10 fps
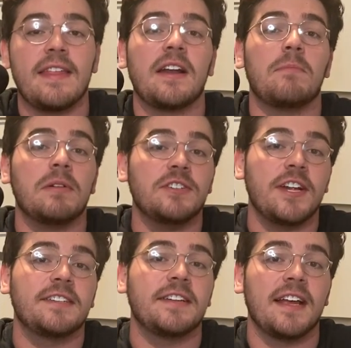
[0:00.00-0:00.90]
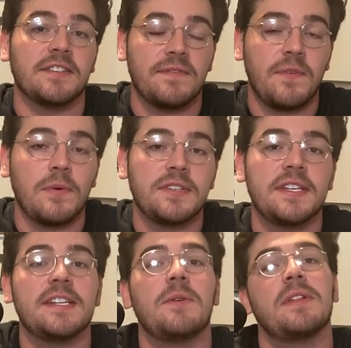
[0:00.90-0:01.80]
They are projected as a four
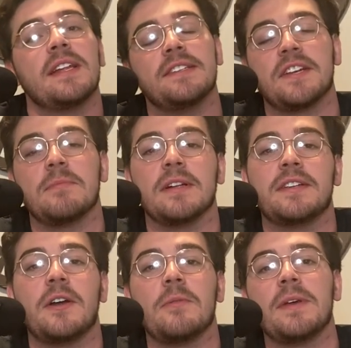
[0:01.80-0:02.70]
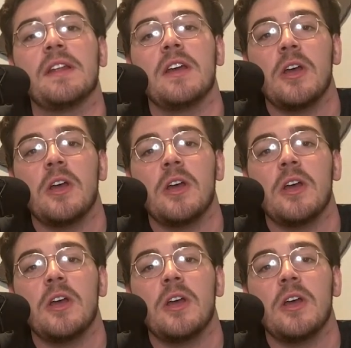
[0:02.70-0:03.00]
seed going to the NCAA tournament.